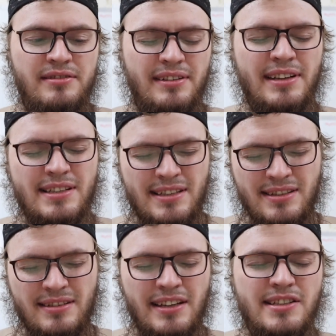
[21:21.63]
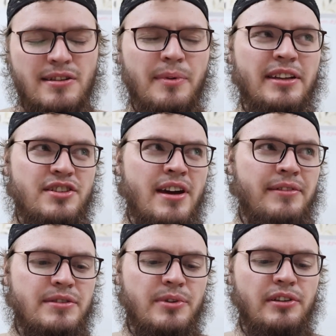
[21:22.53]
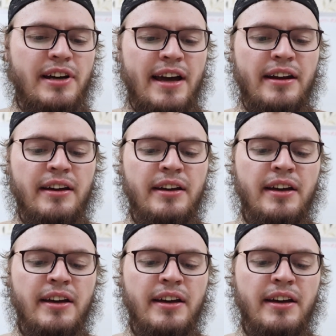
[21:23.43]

This is the way the Shafi'is would look at it.